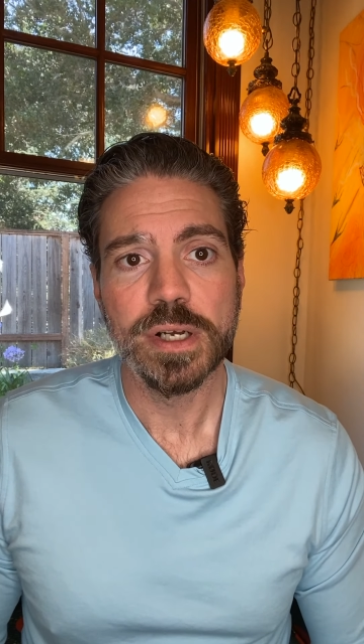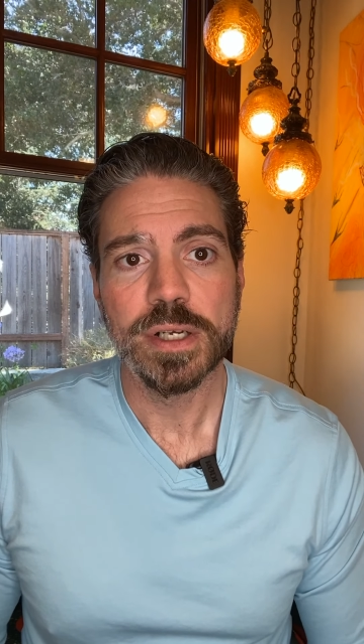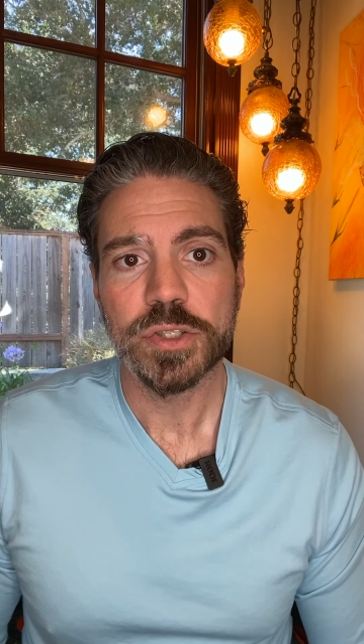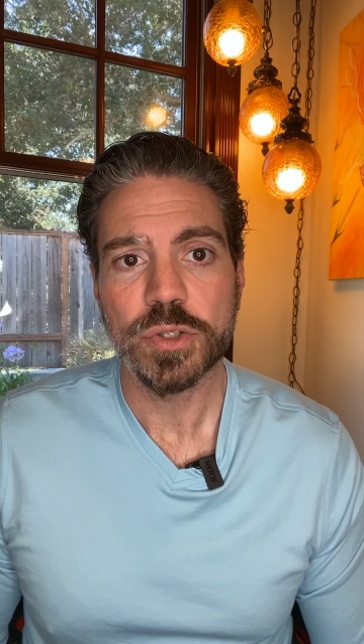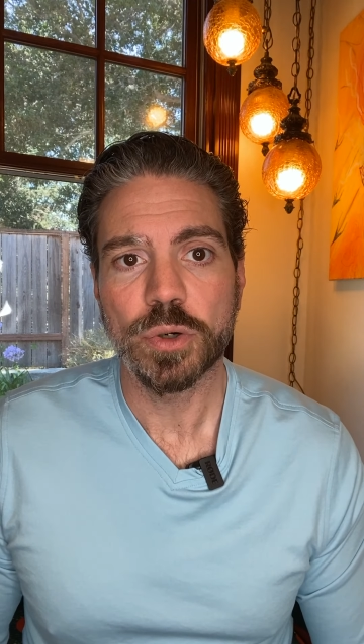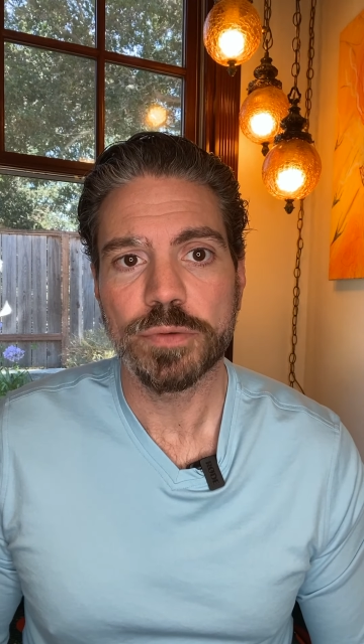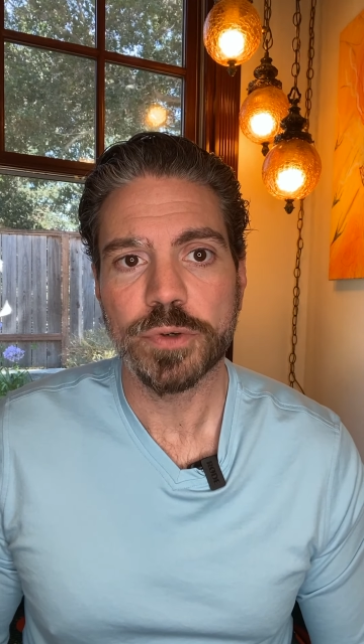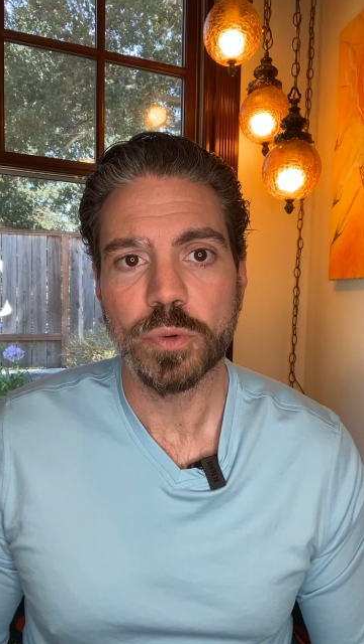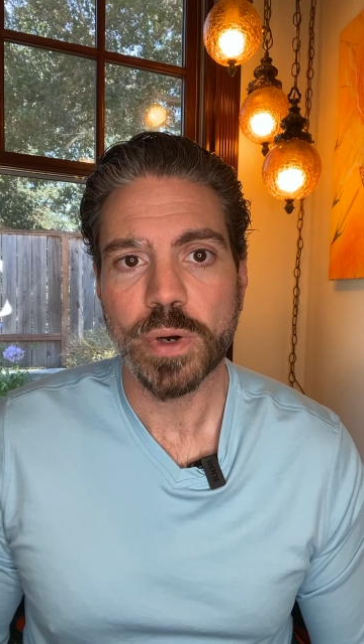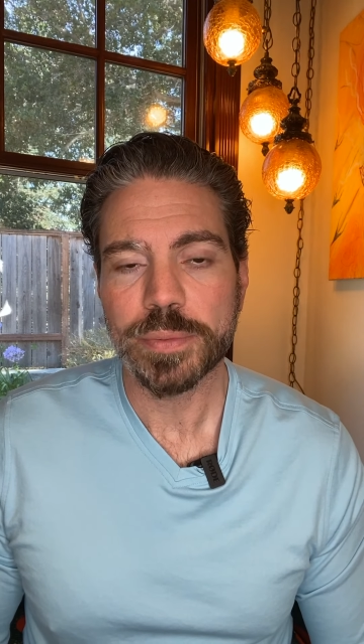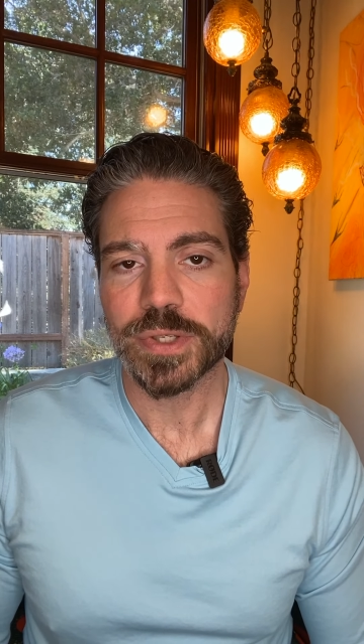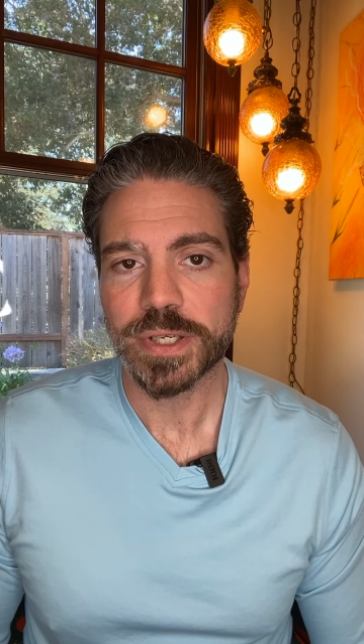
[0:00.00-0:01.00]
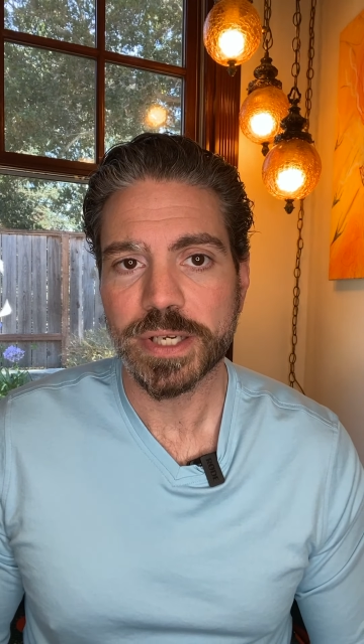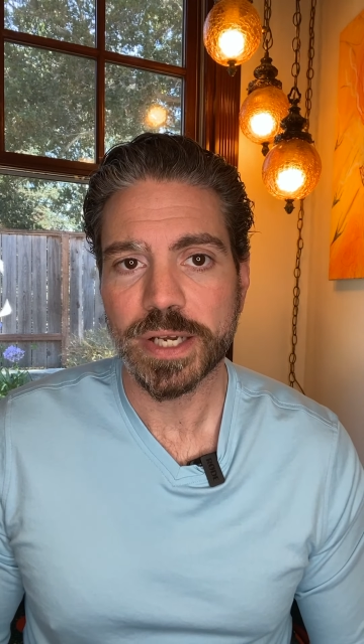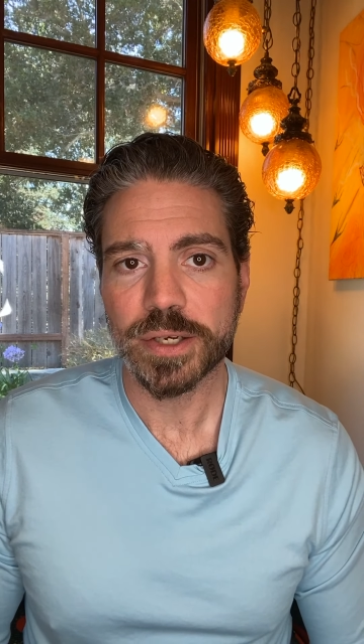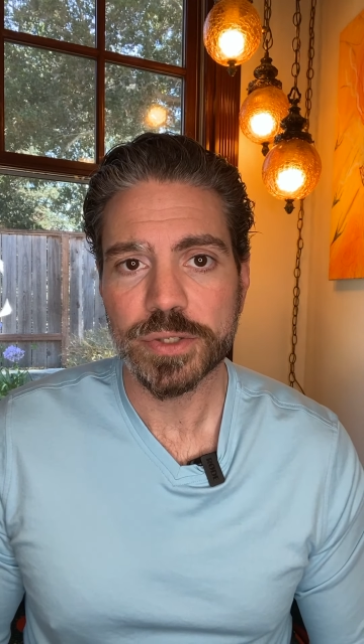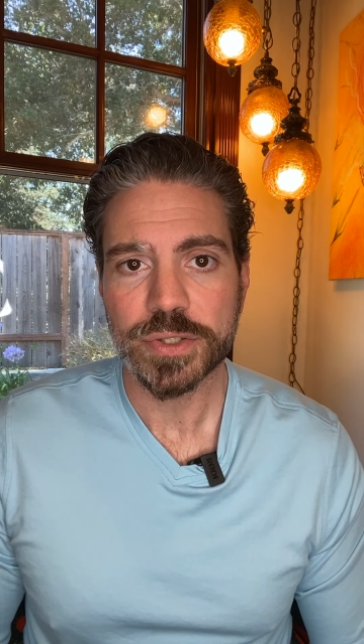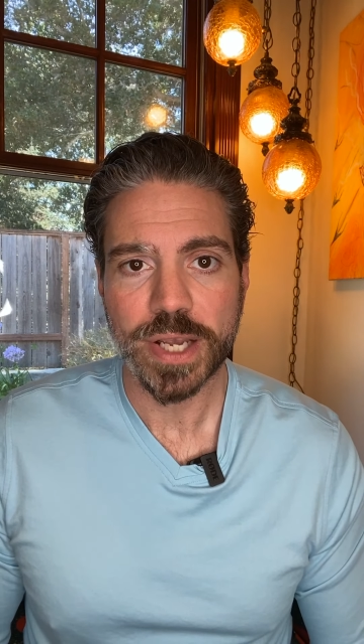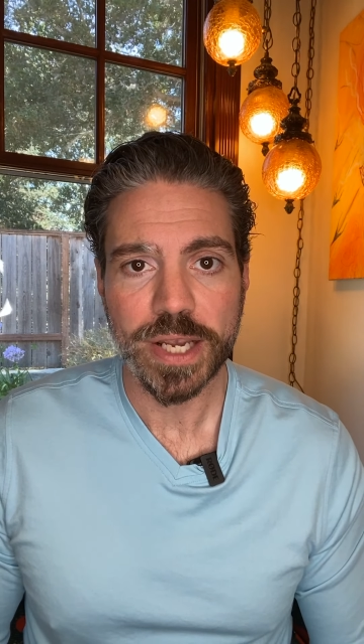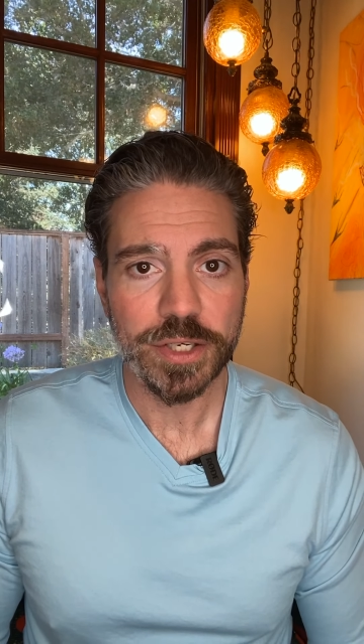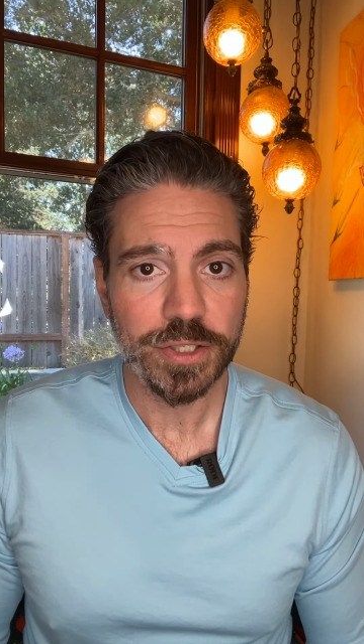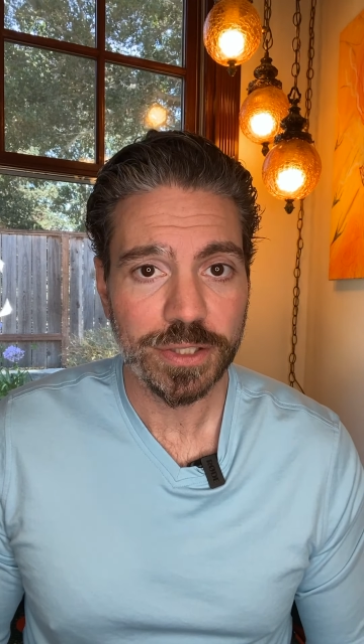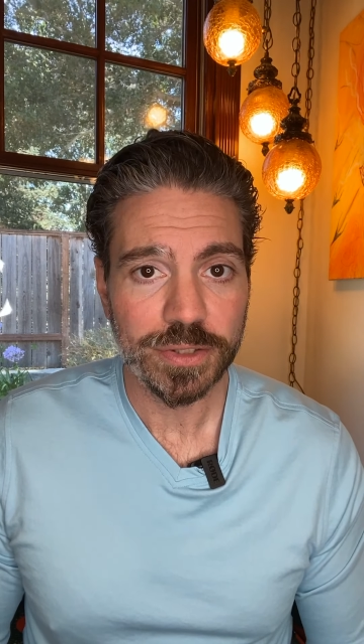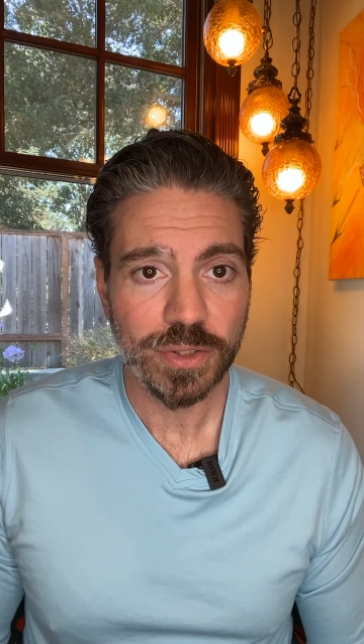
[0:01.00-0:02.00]
So if your website caters to
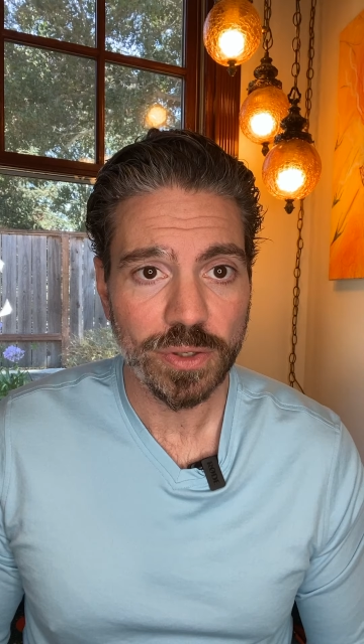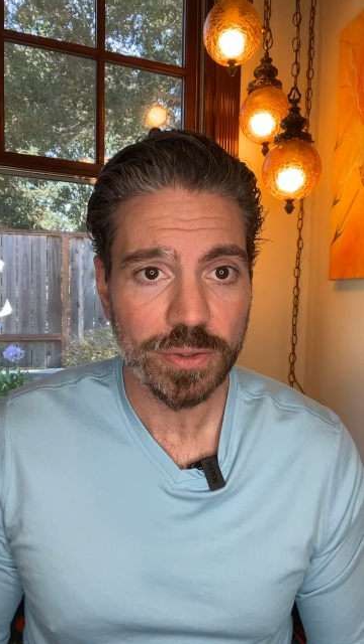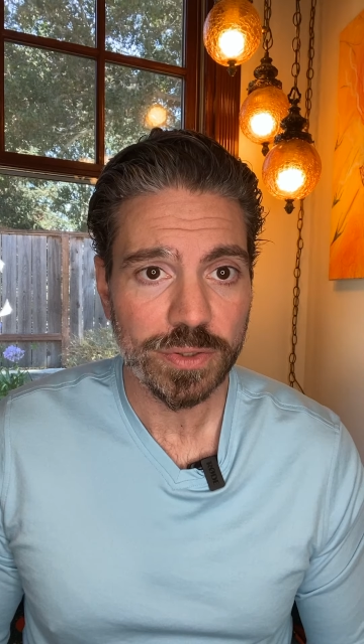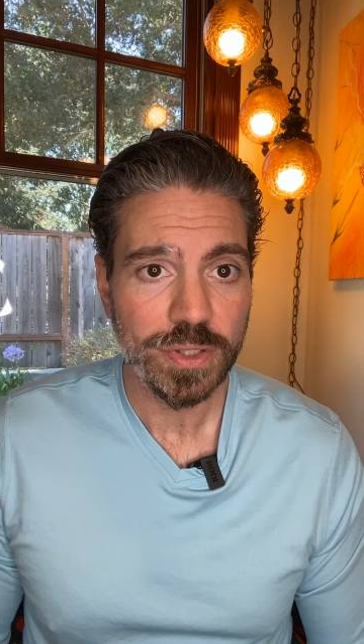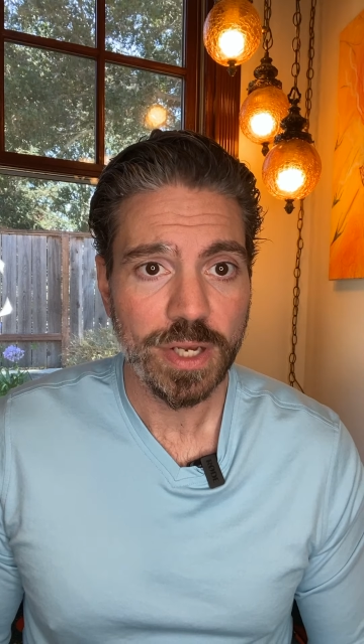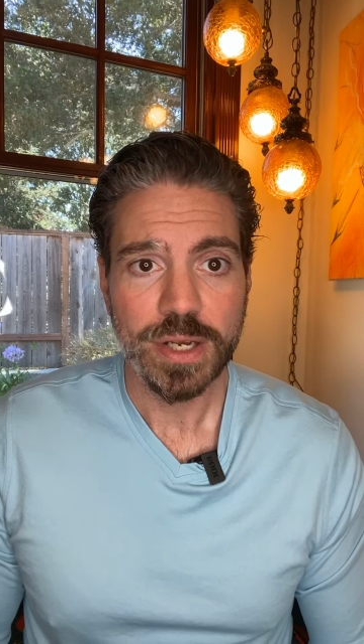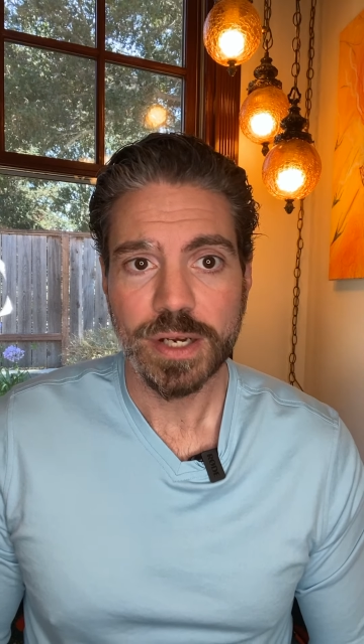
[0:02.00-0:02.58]
aging adults,